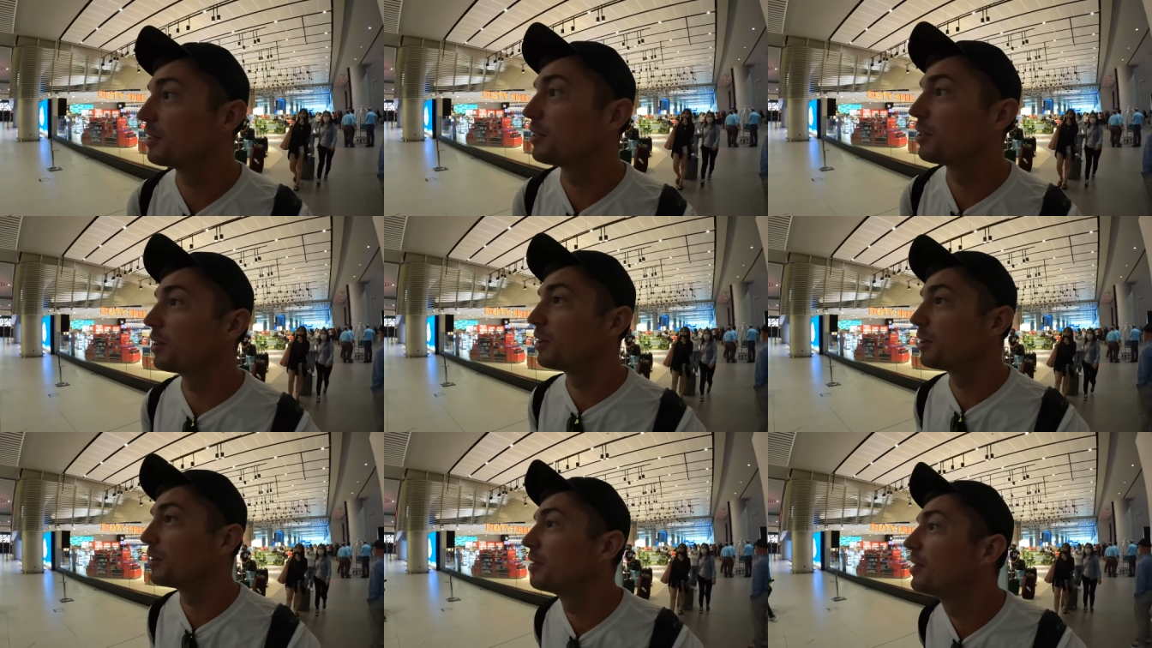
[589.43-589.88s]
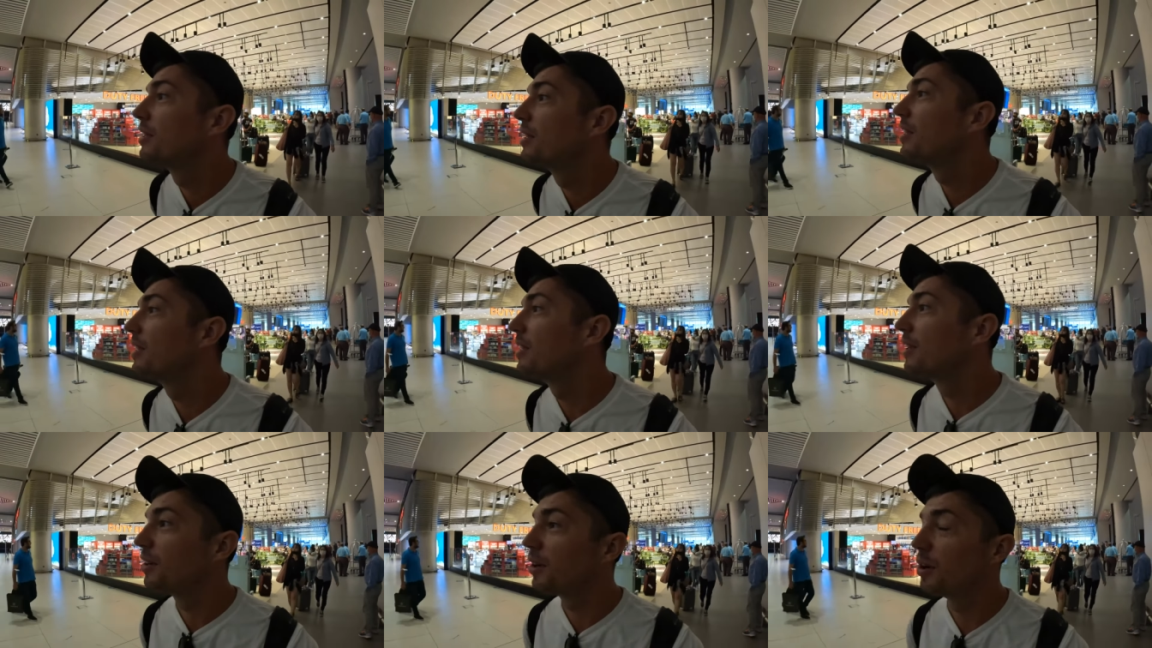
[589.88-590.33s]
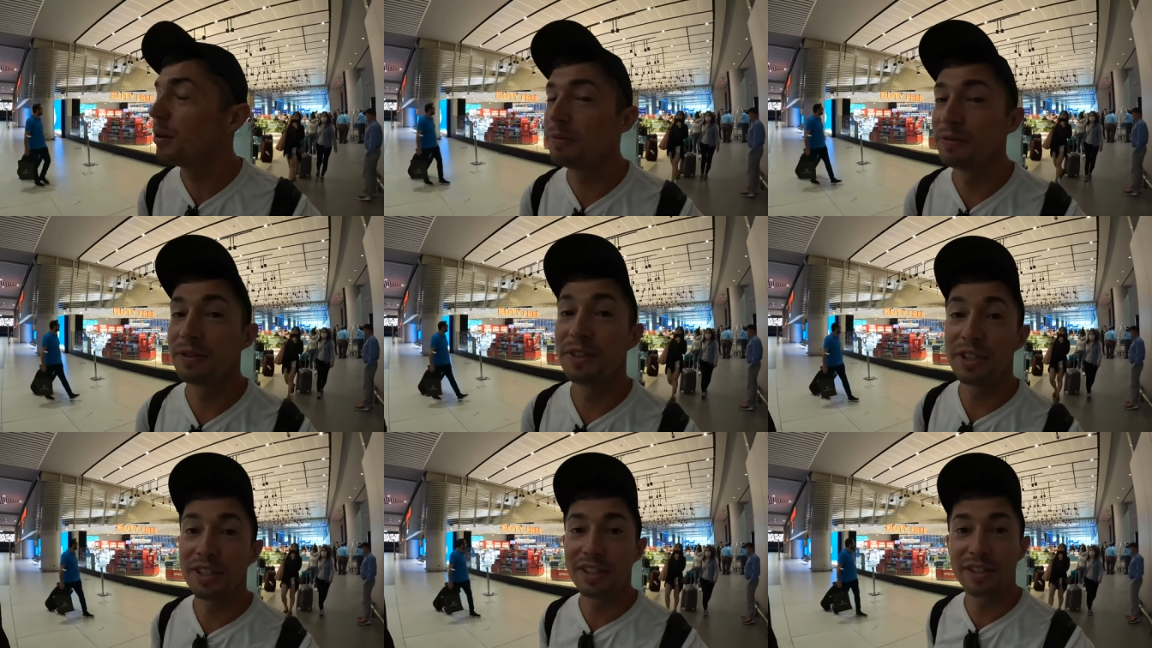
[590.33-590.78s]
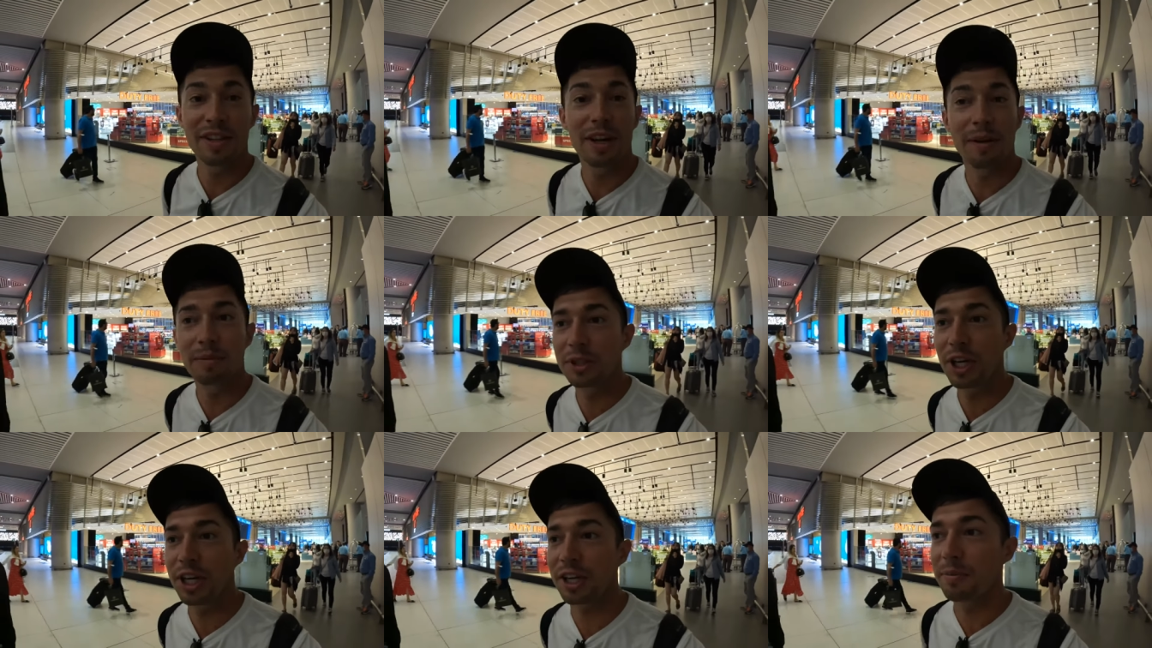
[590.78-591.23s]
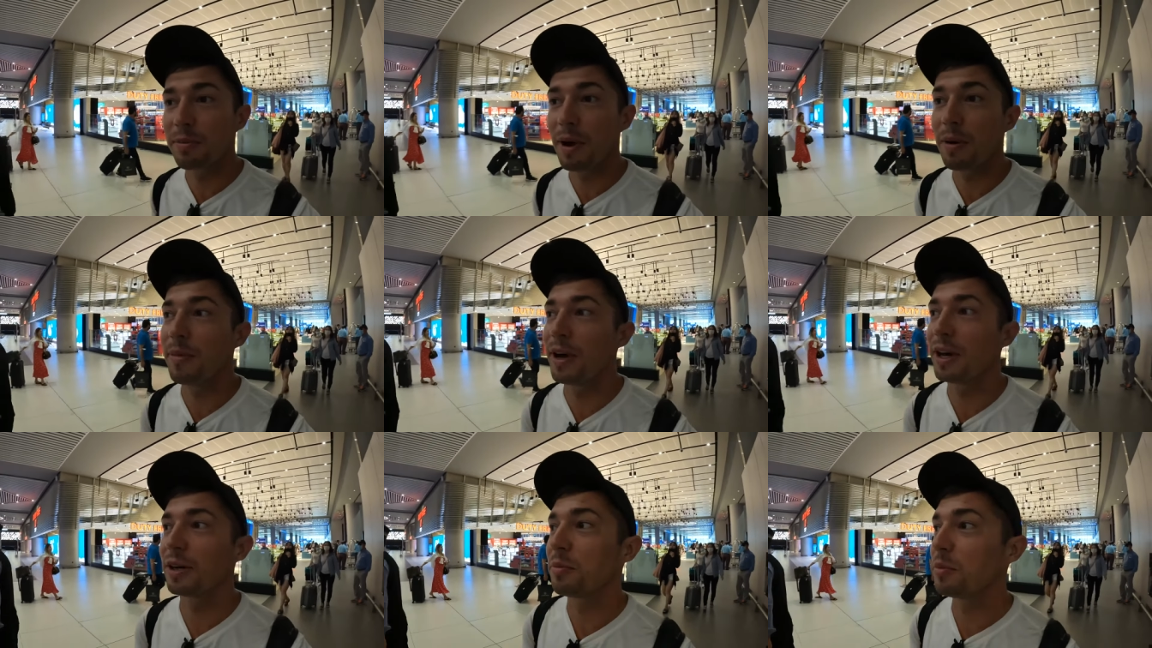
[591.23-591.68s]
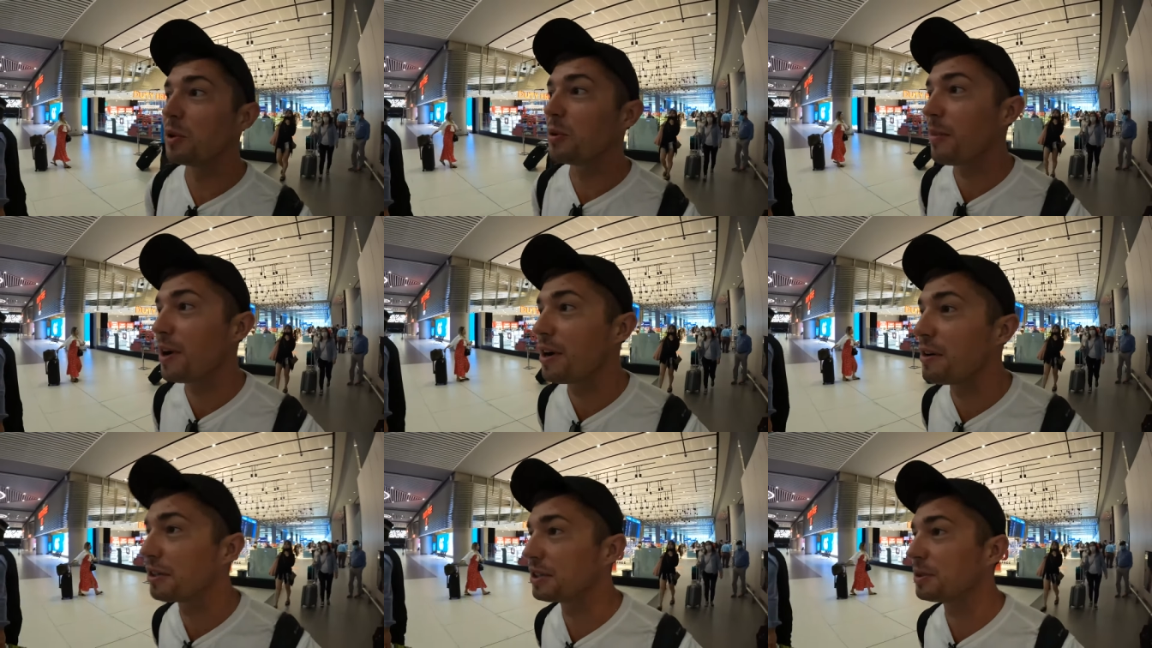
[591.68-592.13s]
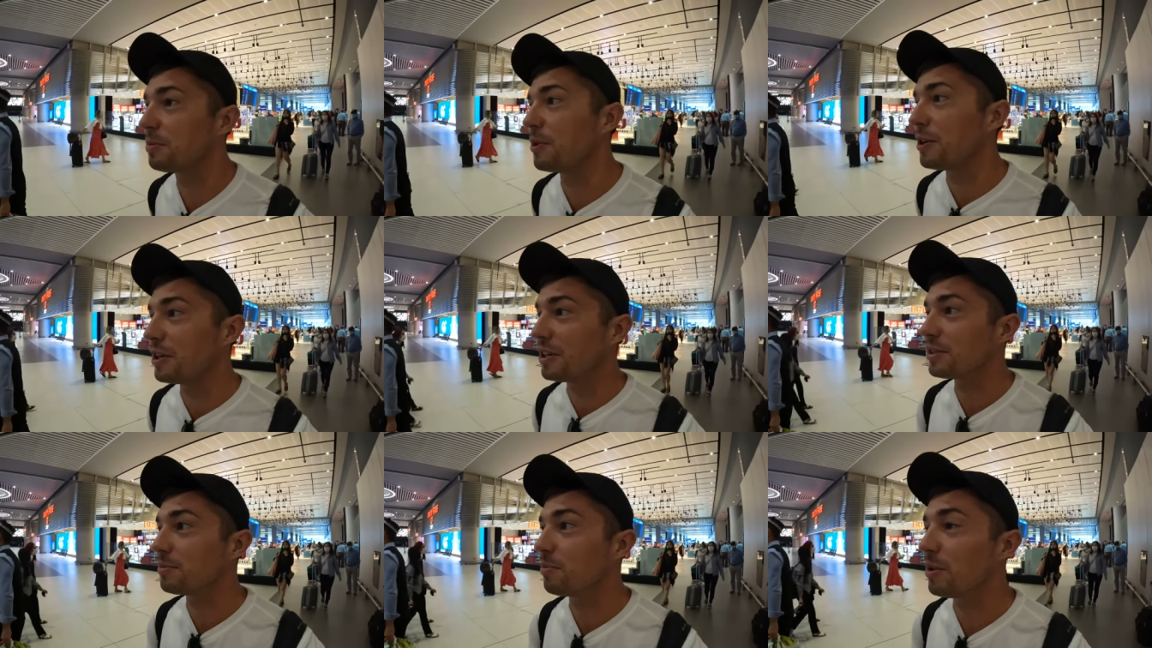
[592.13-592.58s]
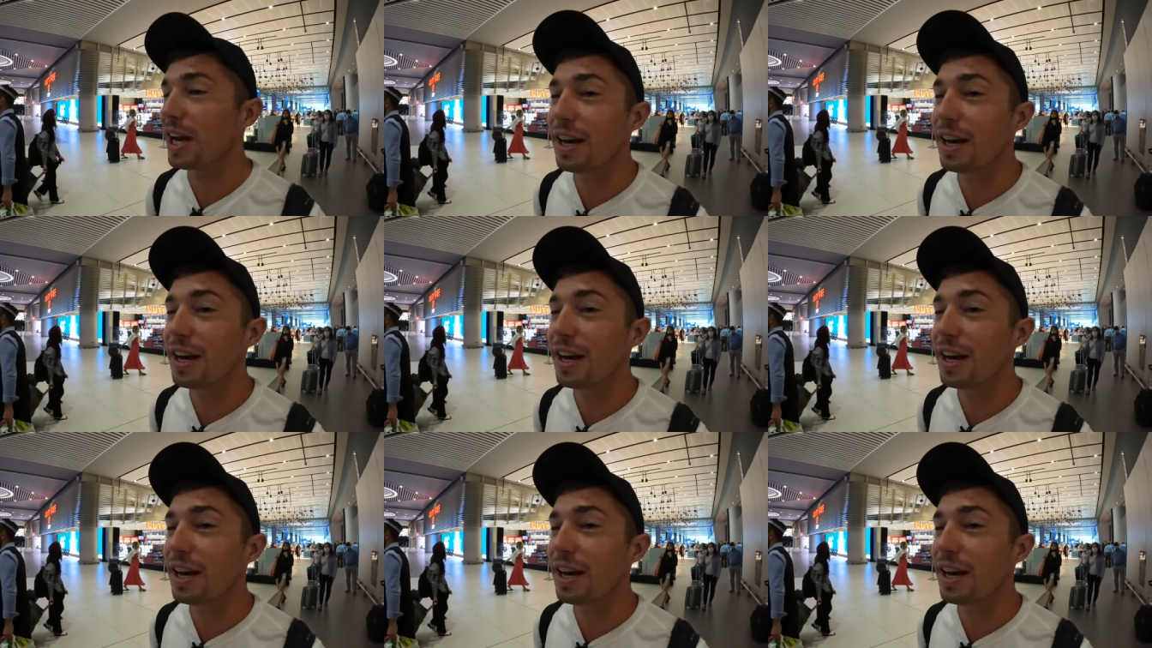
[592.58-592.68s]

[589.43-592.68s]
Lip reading: So hopefully this time checking my bag will be a better experience.